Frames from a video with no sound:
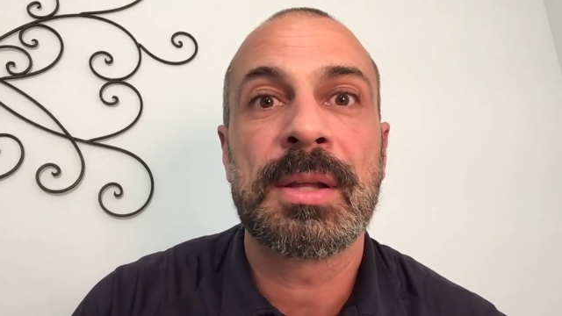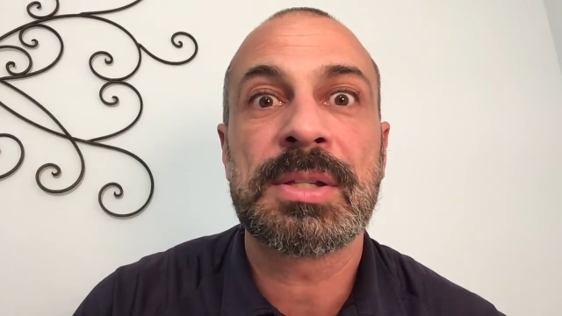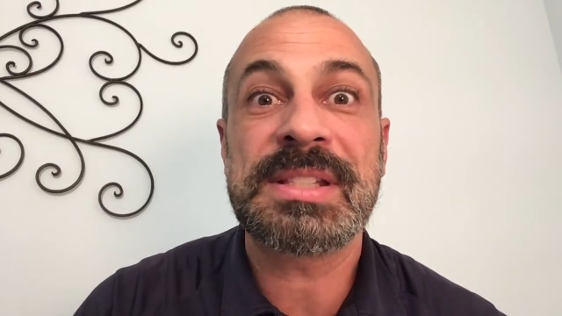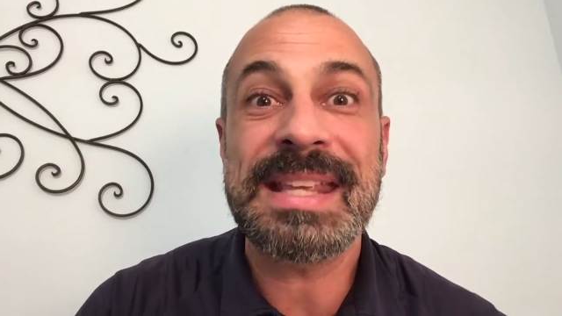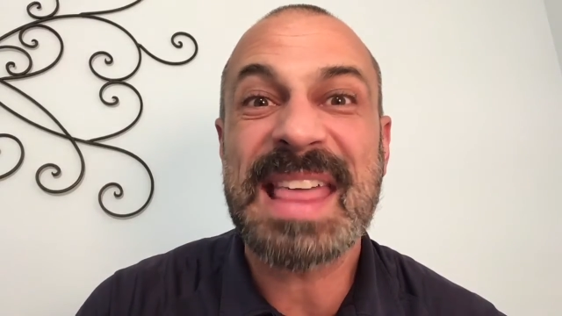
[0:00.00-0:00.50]

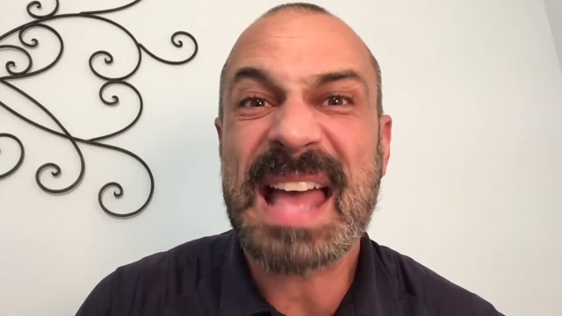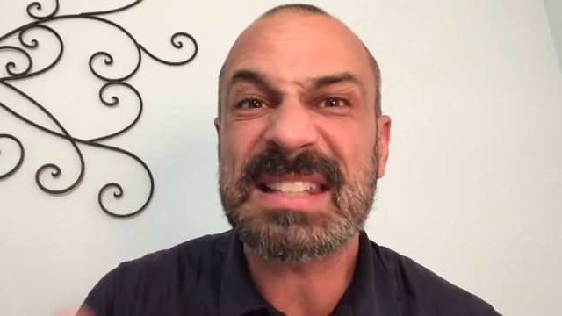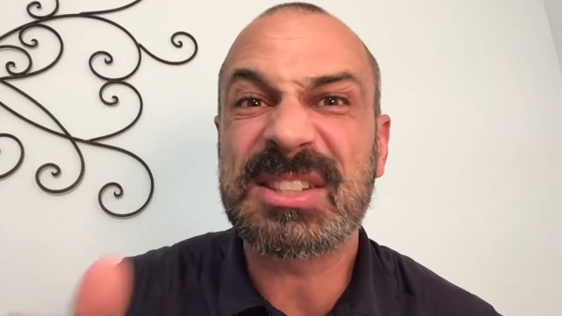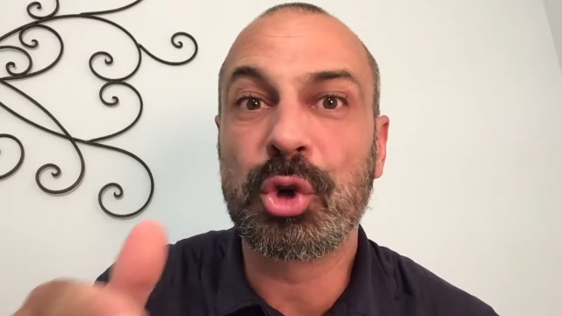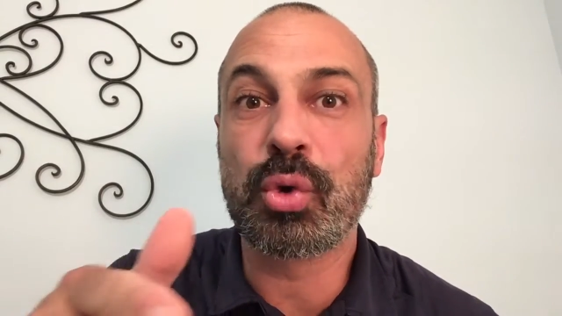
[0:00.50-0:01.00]
See,
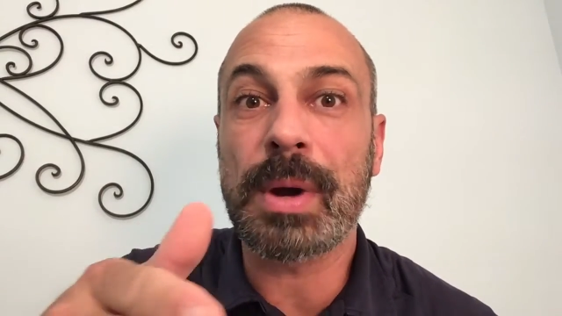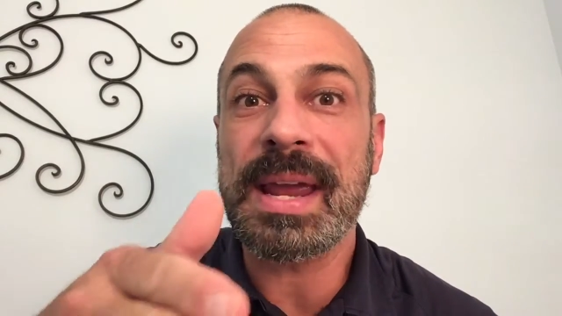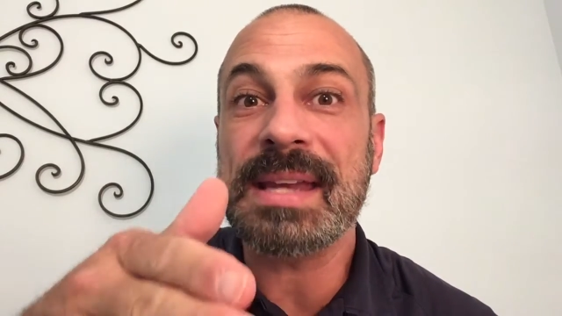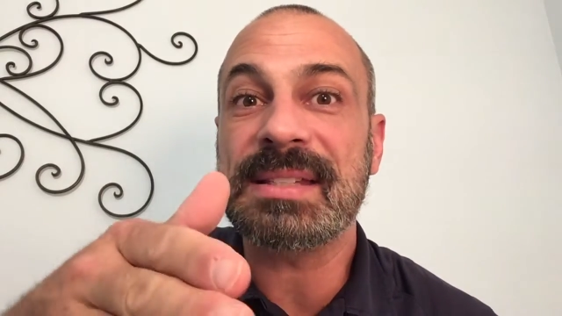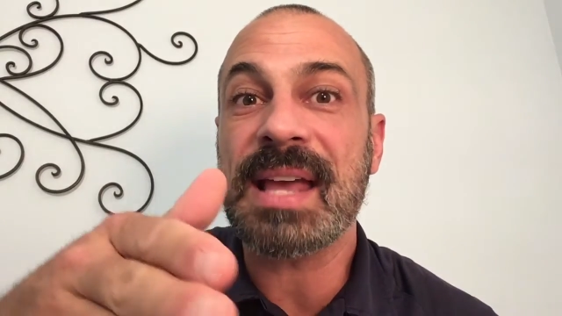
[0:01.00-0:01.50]
that's
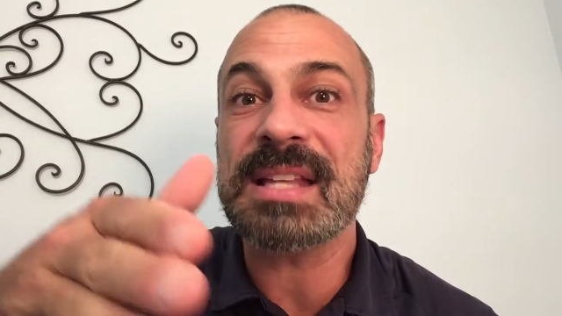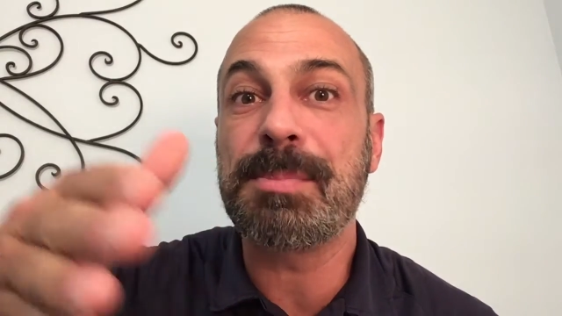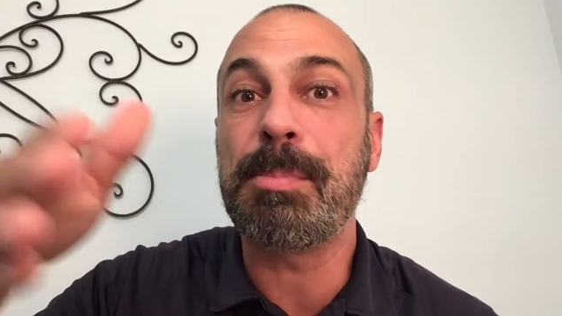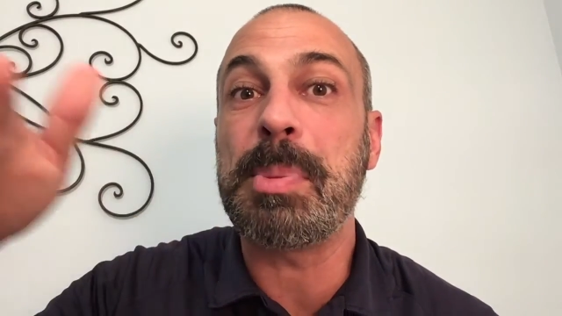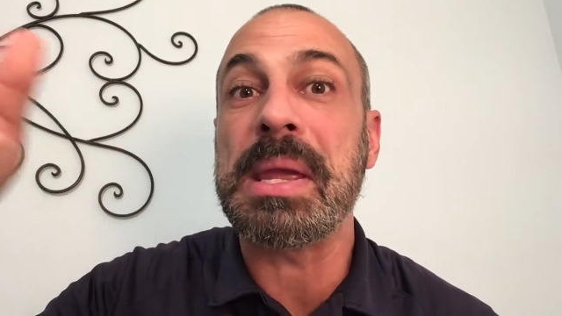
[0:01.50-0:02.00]
grace. That's
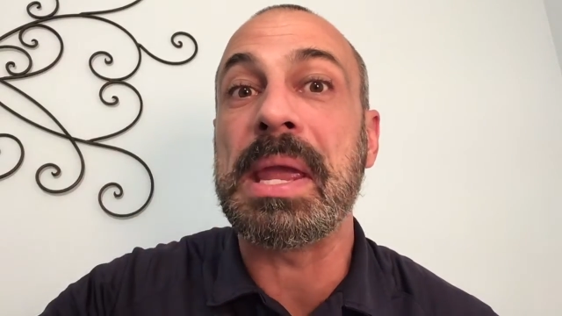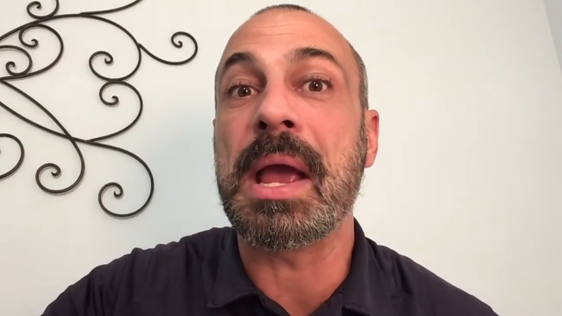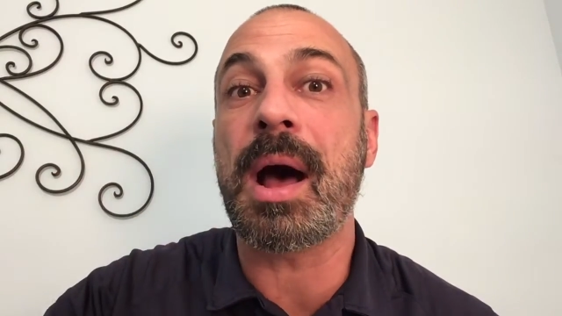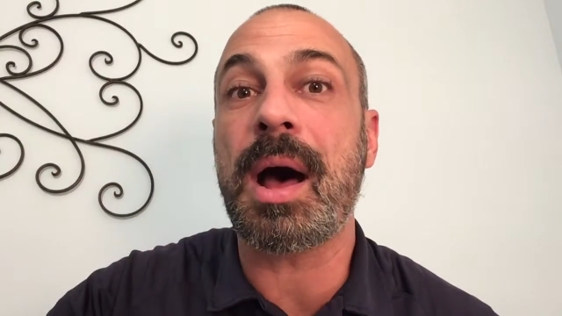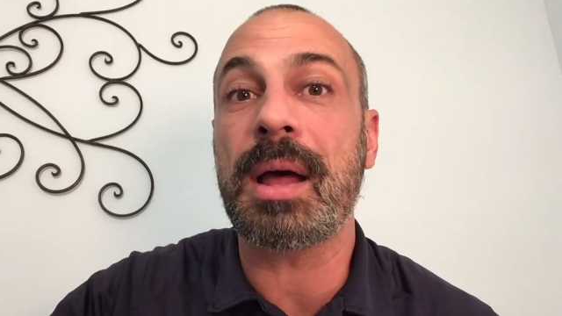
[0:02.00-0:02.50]

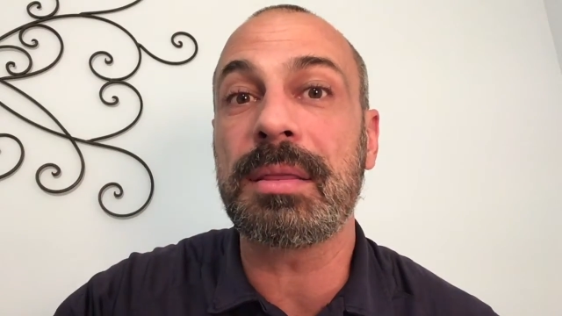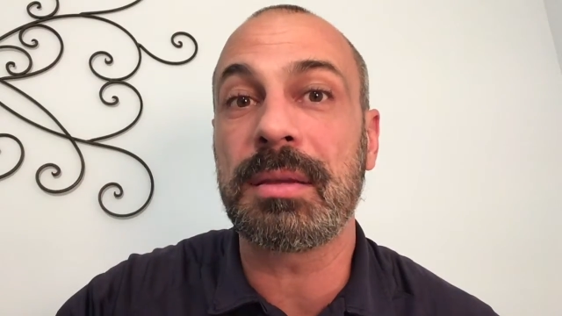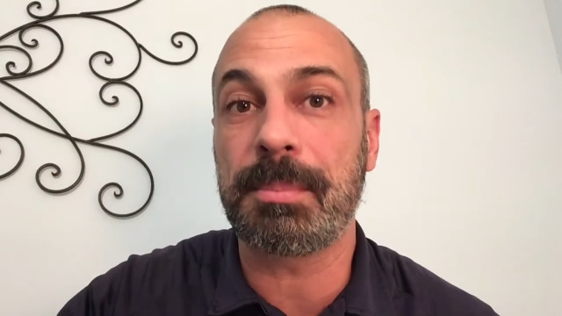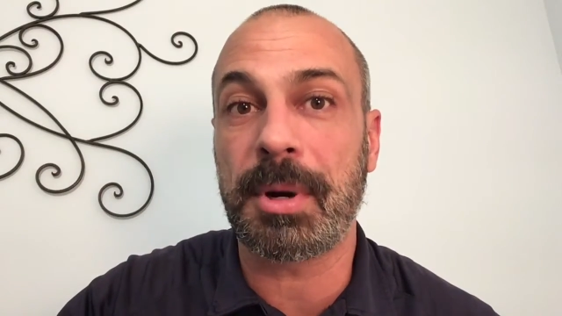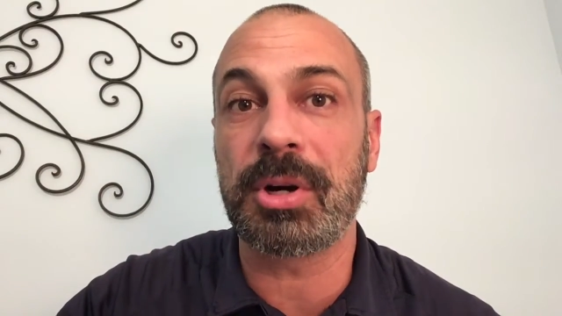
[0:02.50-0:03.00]
beyond
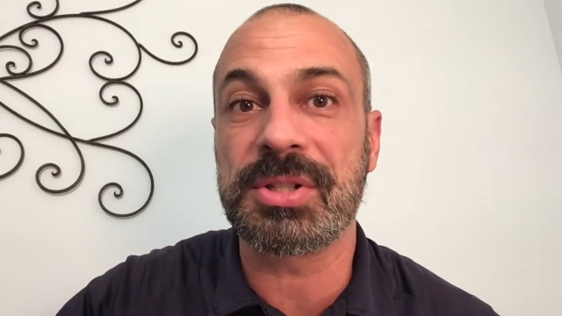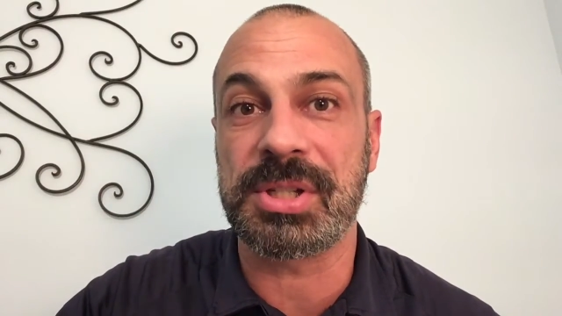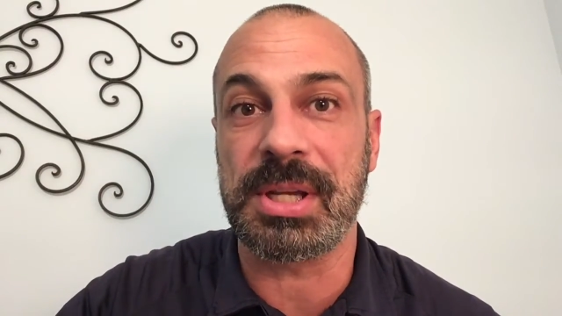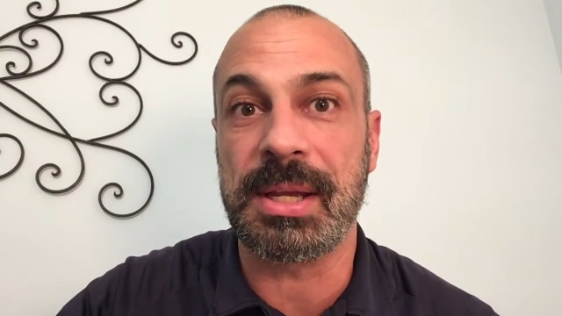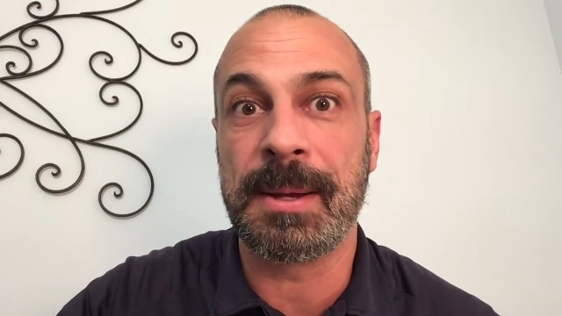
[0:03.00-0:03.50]
the
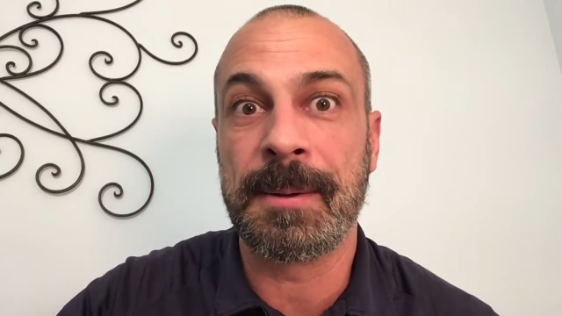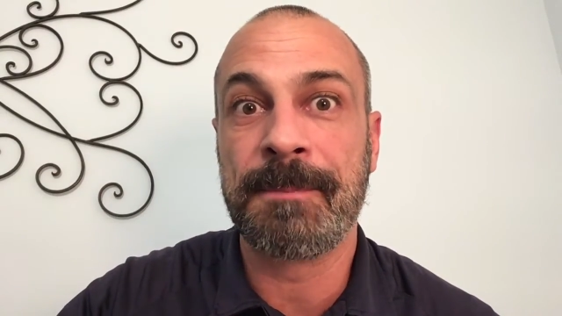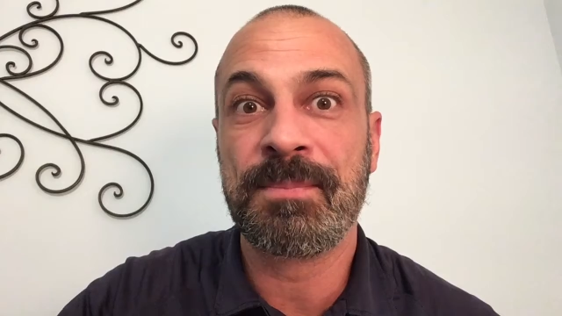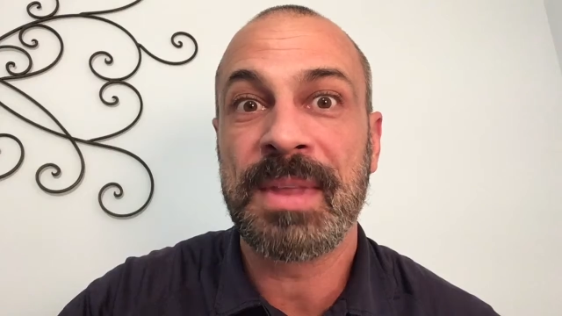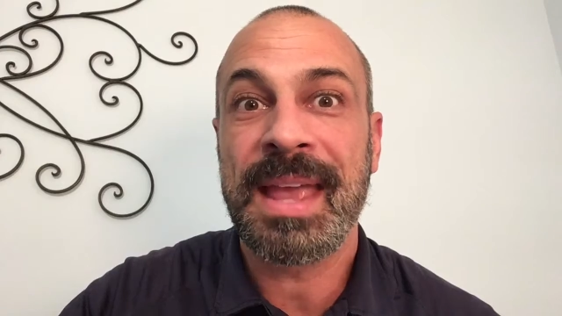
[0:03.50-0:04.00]
mercy.
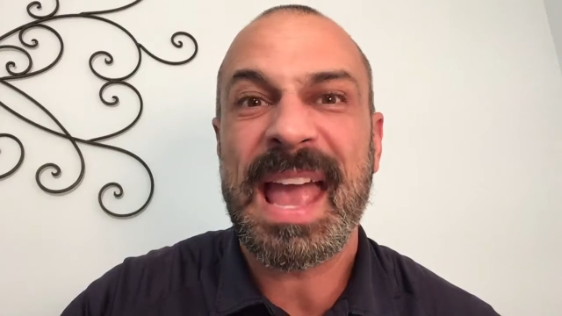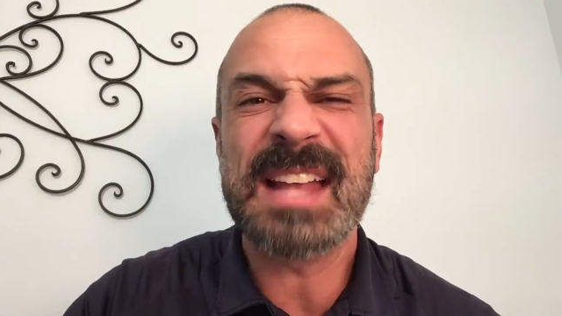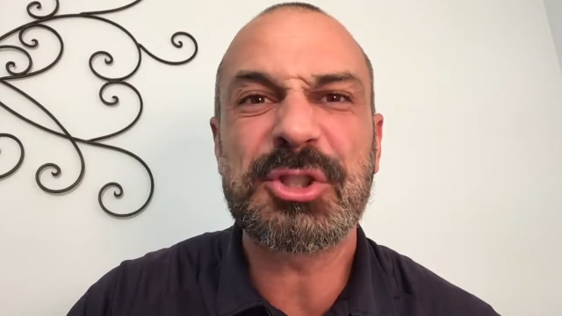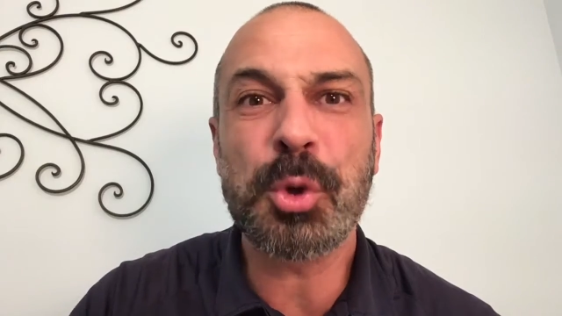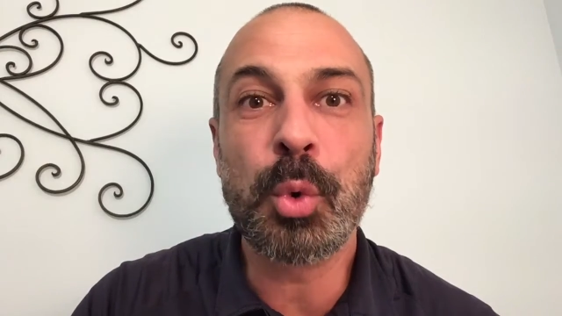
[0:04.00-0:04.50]

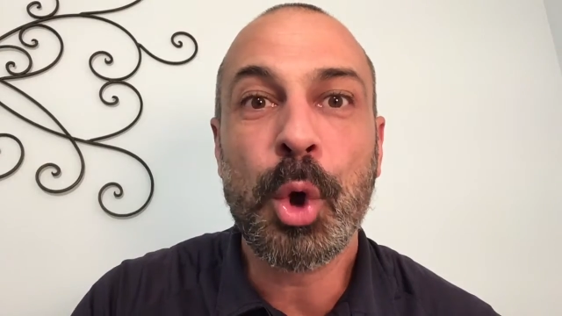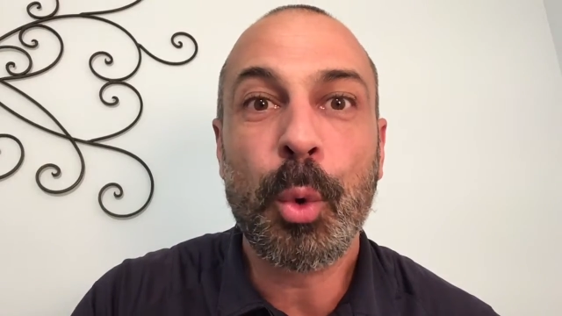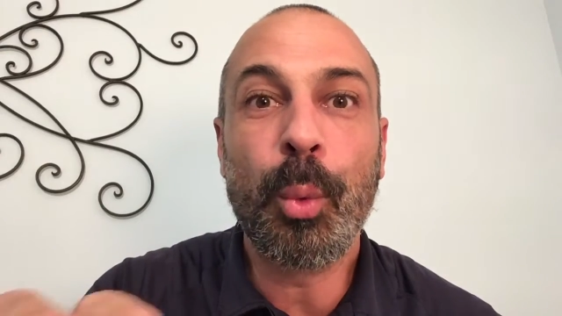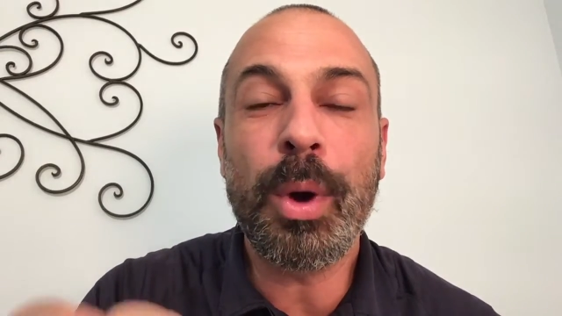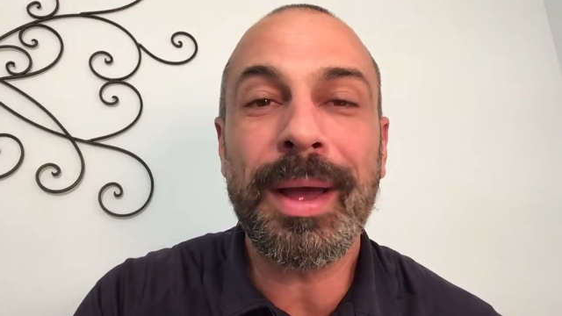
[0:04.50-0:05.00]
And so
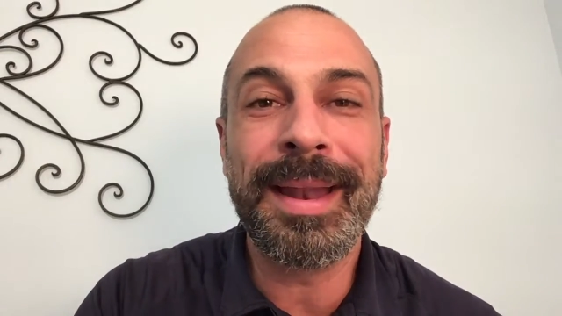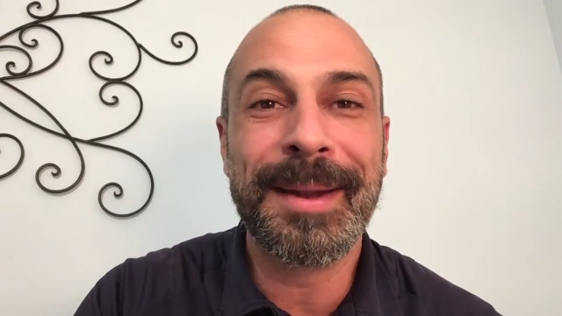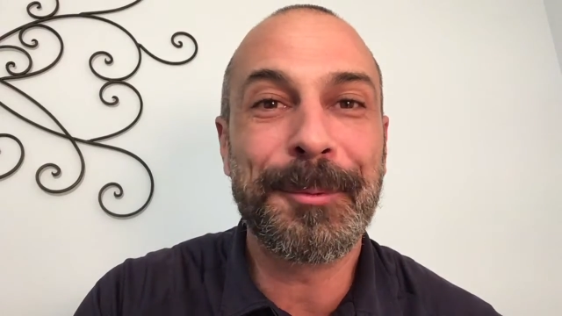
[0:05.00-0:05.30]
what